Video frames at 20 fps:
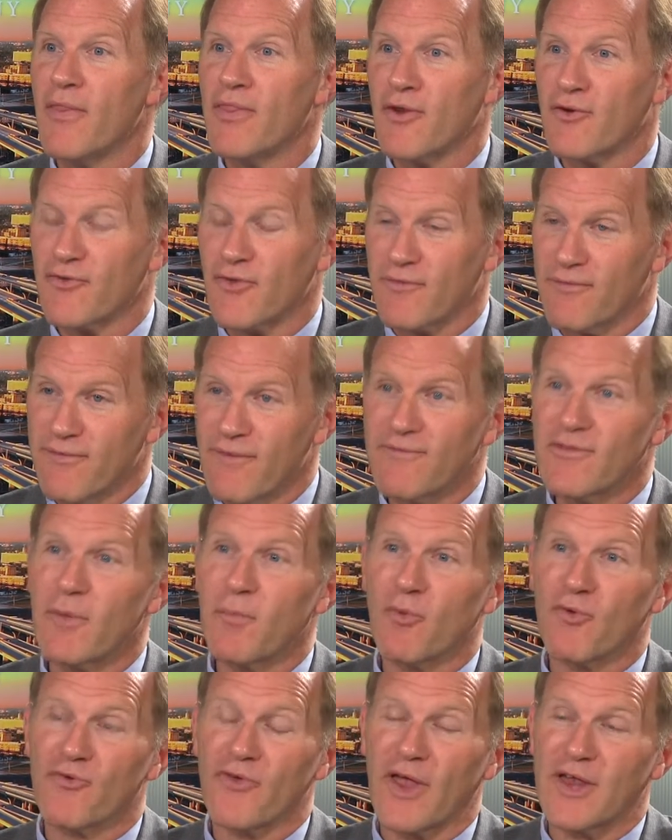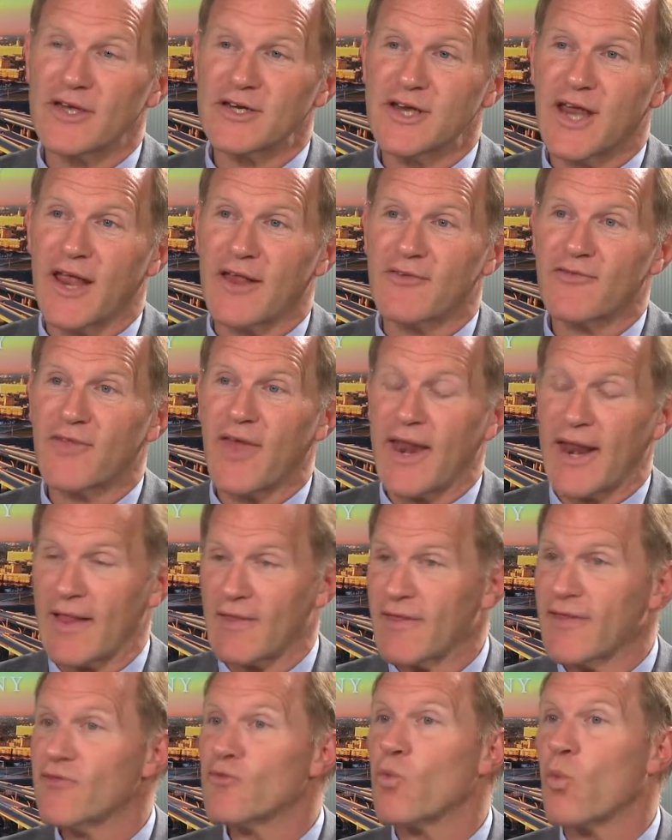there's a 50% chance that
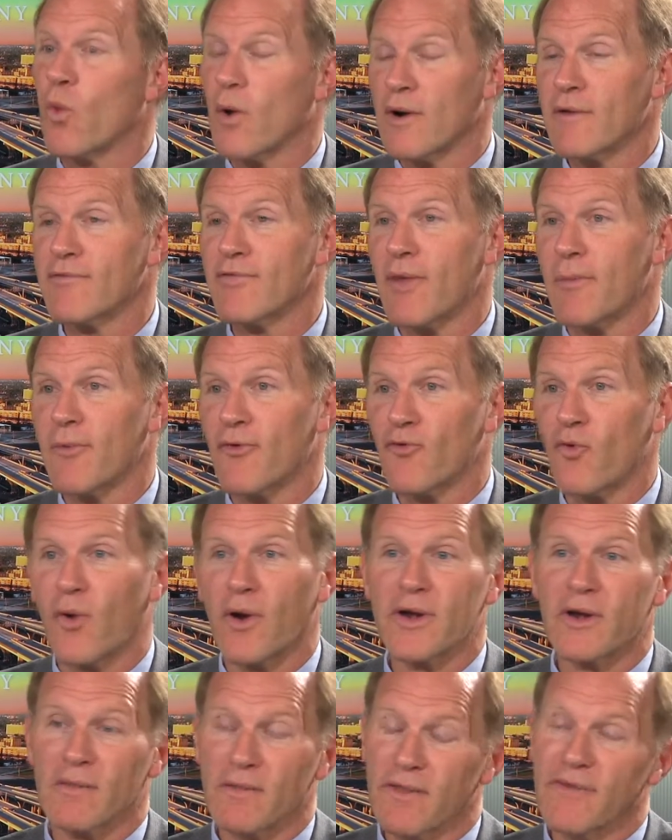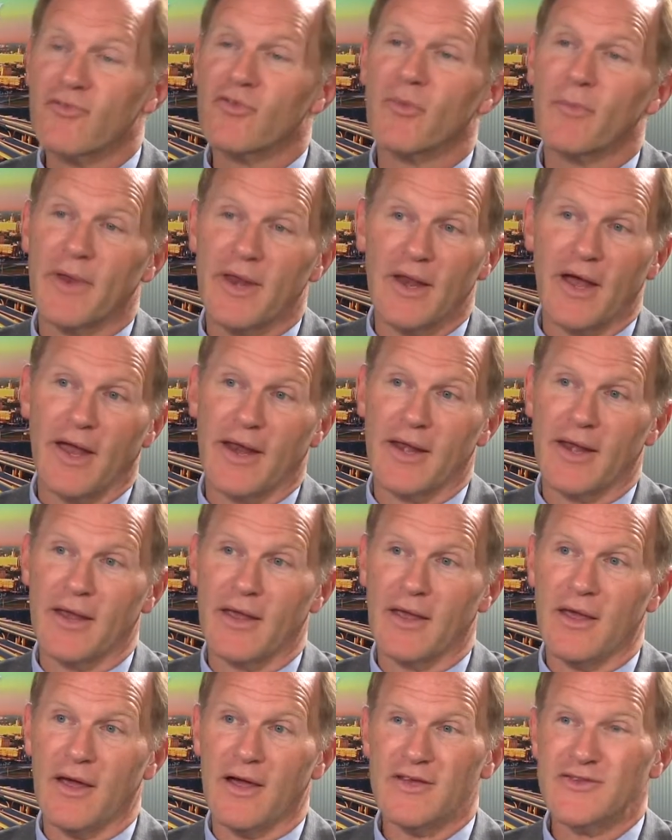at least one of them is going to live to be 90.